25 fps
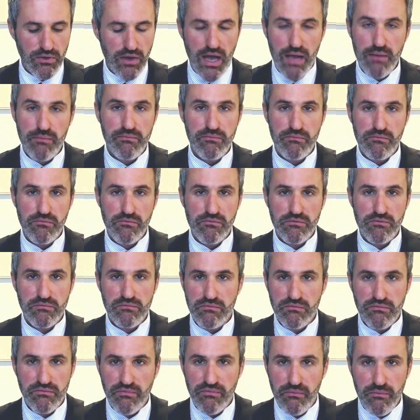And so
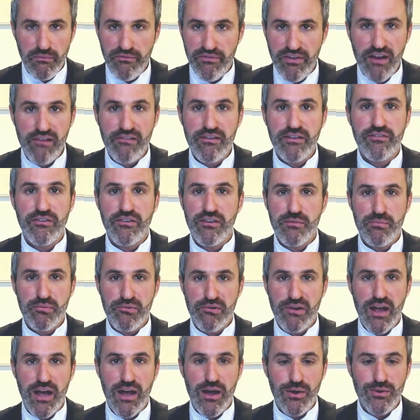I'm very,
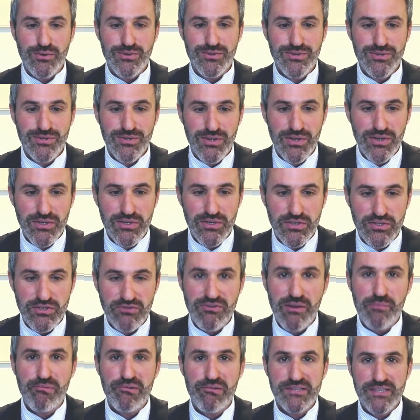very proud
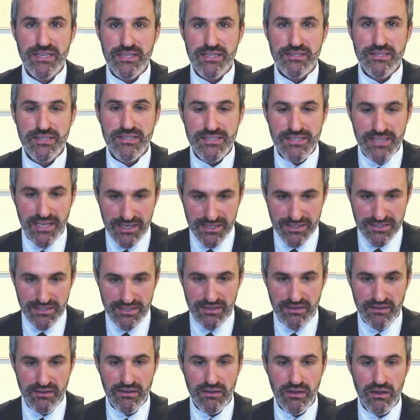to represent a
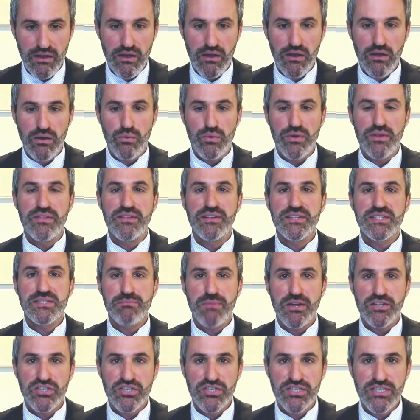sector
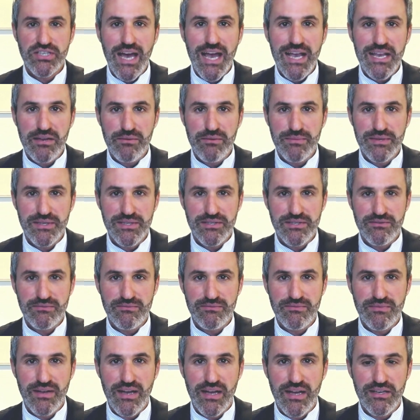with this much
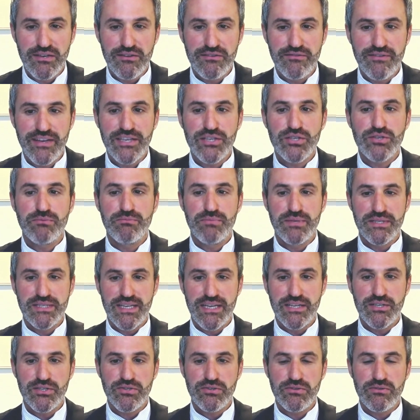dynamism and
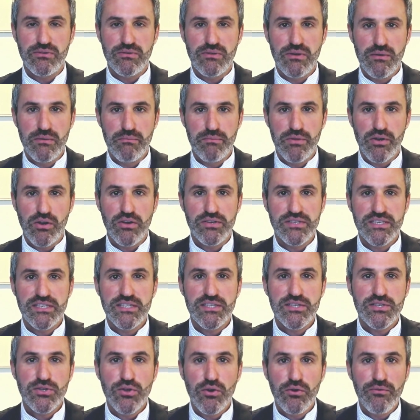innovation potential,
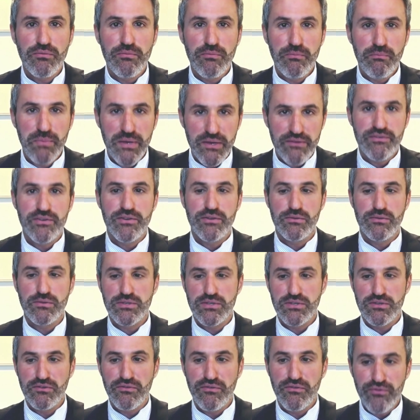because it is so
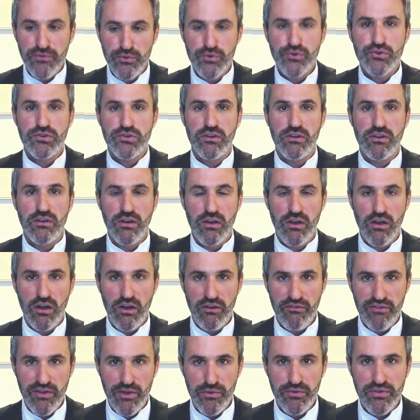pivotal to the
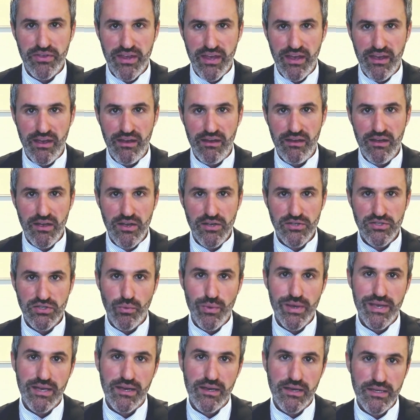future of healthcare,
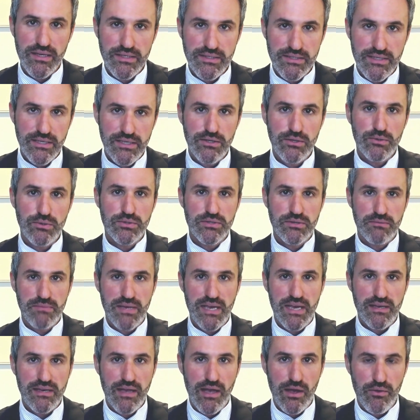so we can
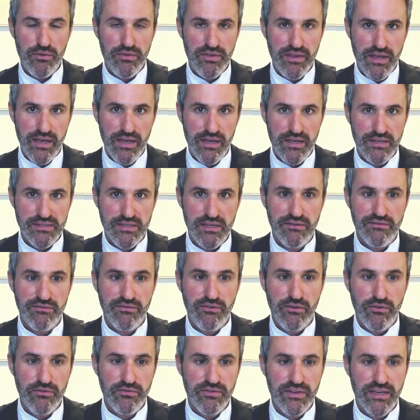continue to meet
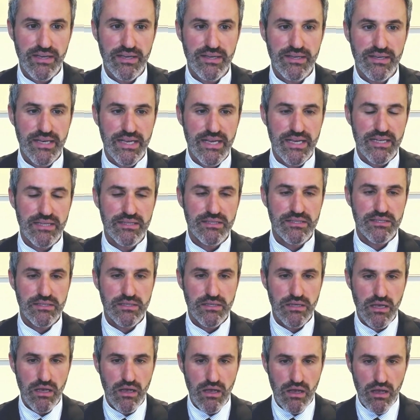healthcare's evolving
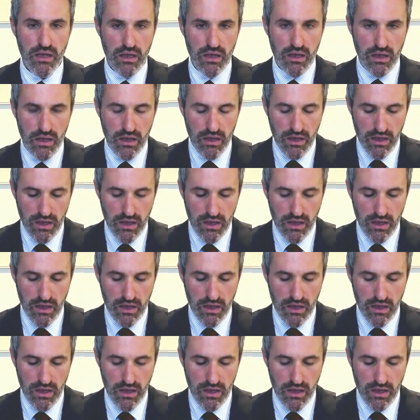needs.